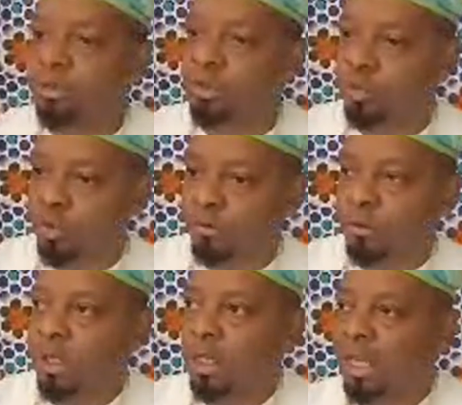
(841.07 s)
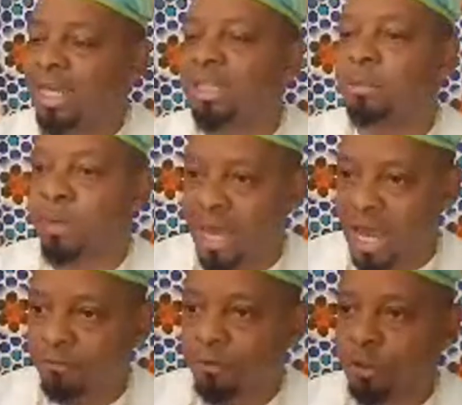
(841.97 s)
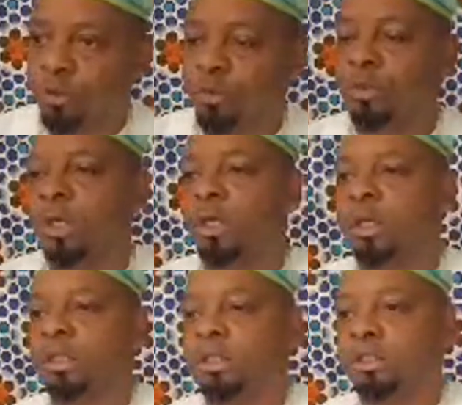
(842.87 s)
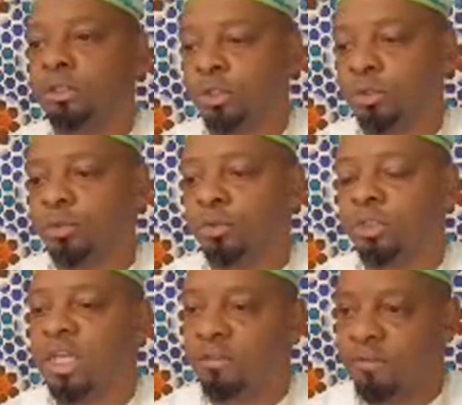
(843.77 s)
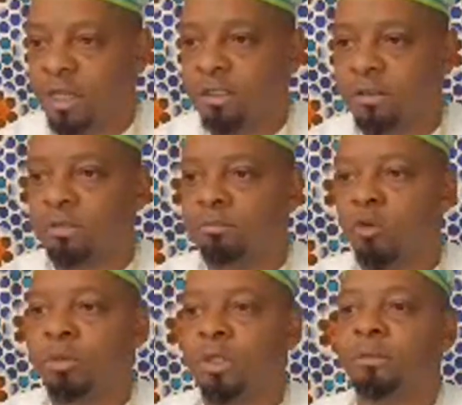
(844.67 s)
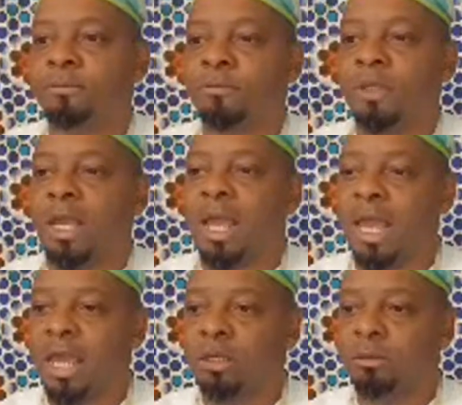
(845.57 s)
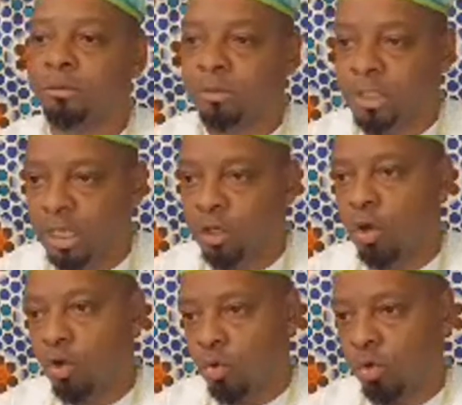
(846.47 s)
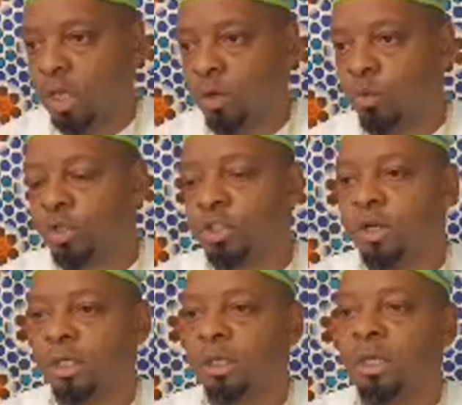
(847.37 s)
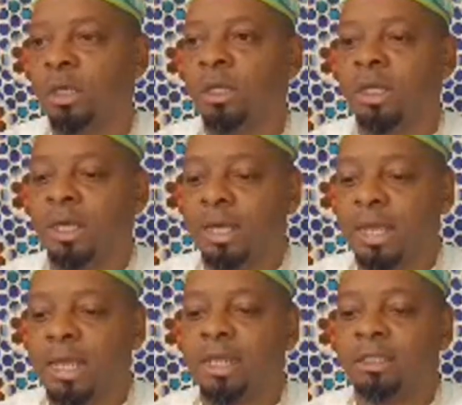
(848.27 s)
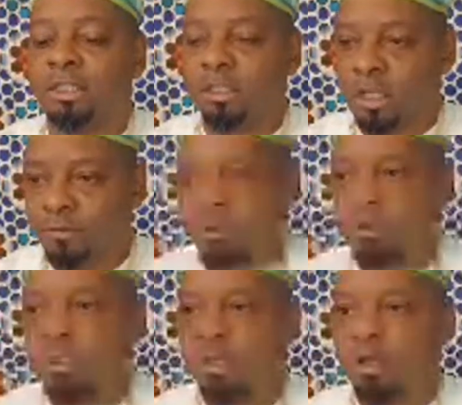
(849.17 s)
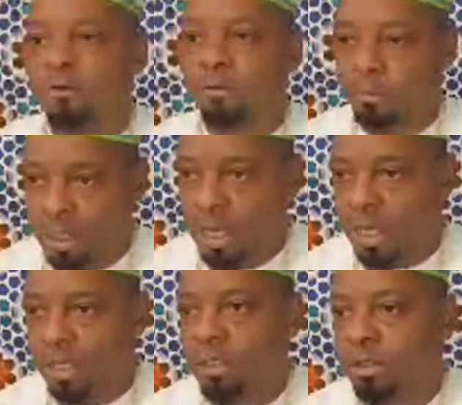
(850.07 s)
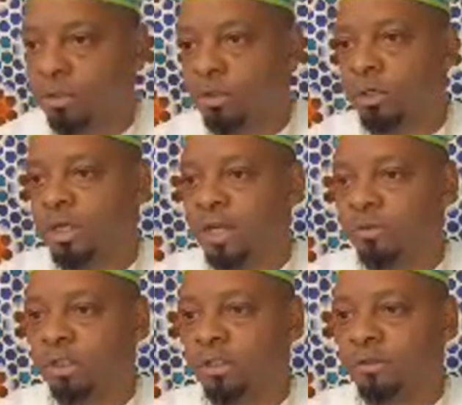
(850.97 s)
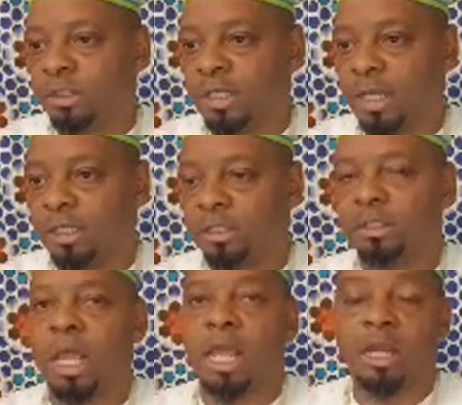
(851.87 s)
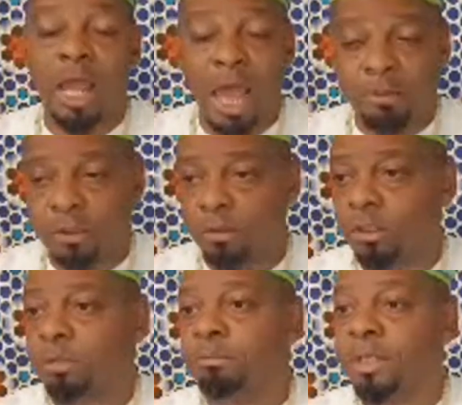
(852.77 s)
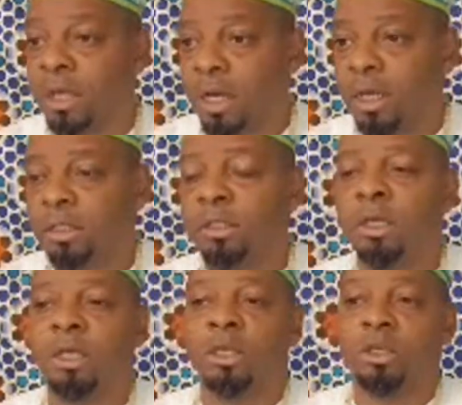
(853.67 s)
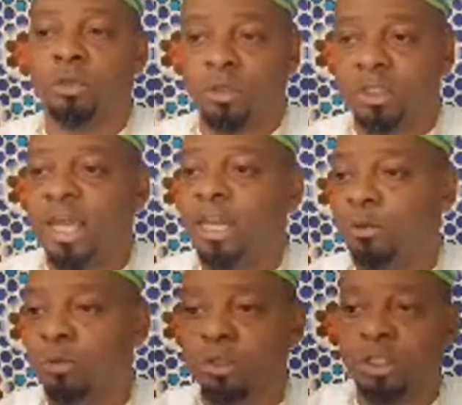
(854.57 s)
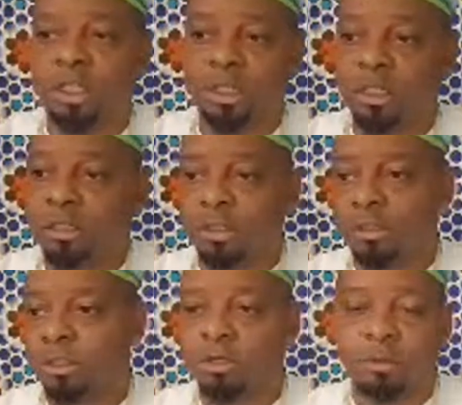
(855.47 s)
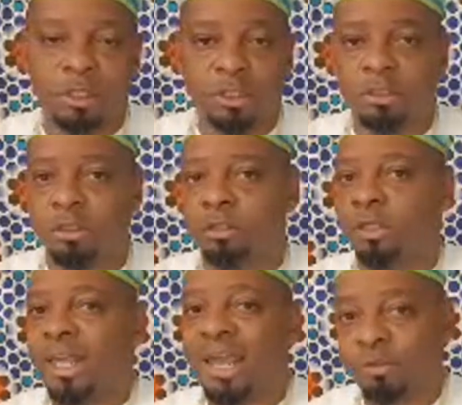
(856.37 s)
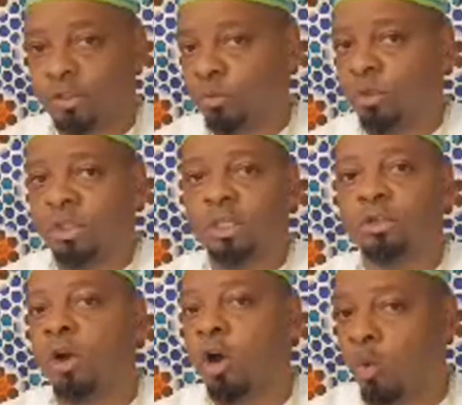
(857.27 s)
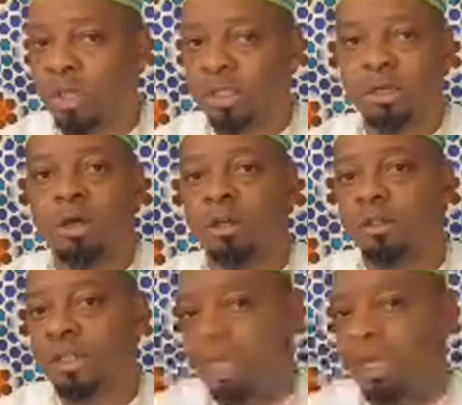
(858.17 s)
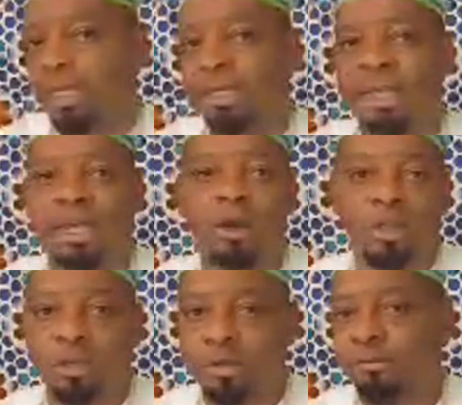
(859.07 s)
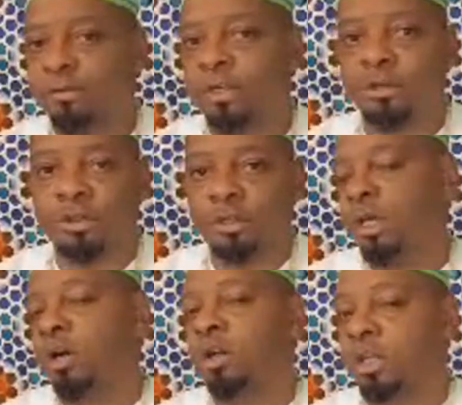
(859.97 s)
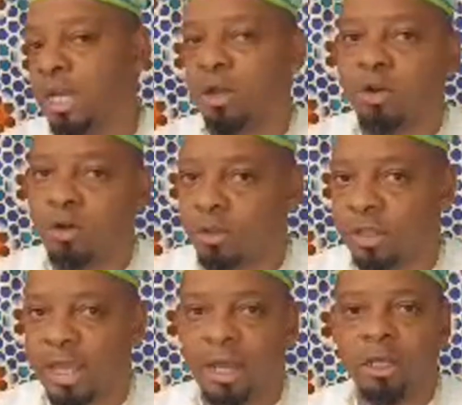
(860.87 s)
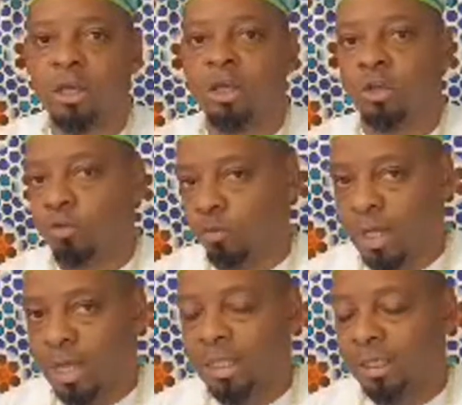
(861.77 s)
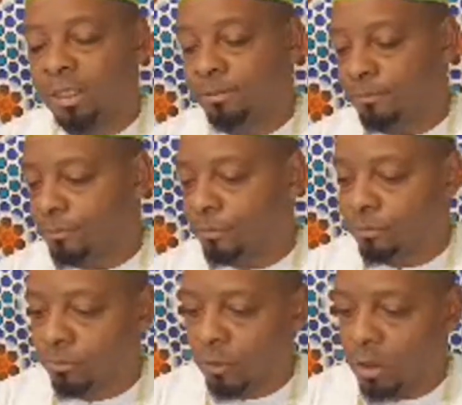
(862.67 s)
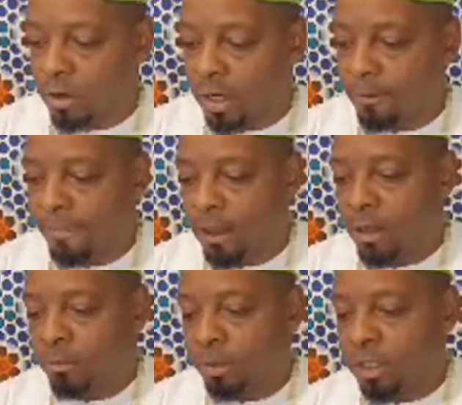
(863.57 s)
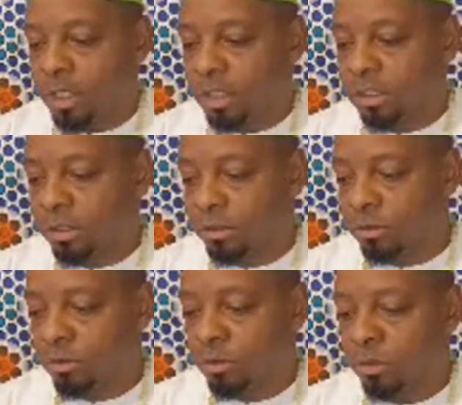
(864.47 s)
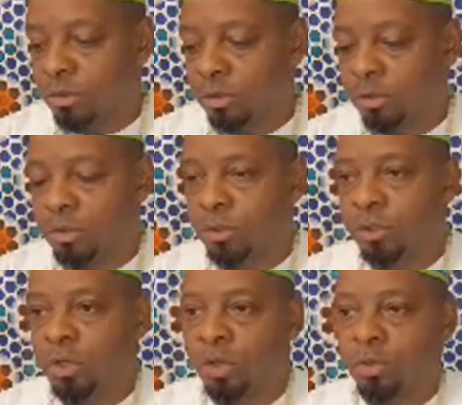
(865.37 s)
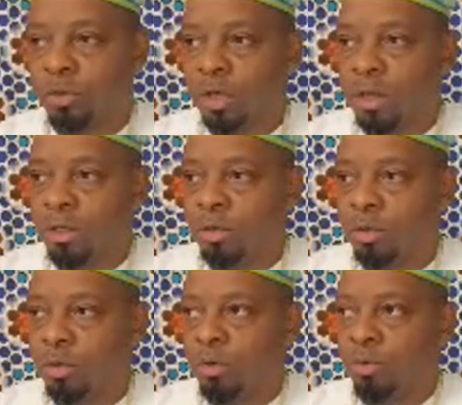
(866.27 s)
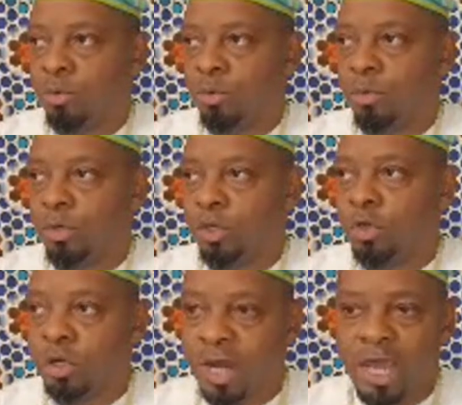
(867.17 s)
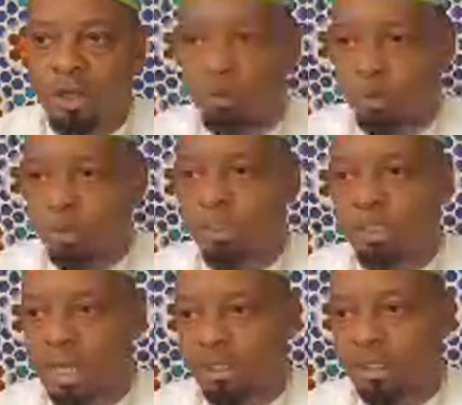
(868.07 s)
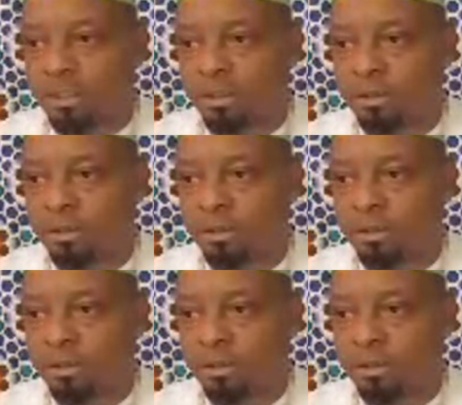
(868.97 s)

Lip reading: sort of light the path for you to take advantage of this moment and take your own inward journey and discover yourself beyond your natural gifts and talents and absolutely beyond your daily routine and the you know what I mean, the hamster wheel that you're always on day in and day out, year after year, and you kind of call that your reality. All right, because you know you're not your personality.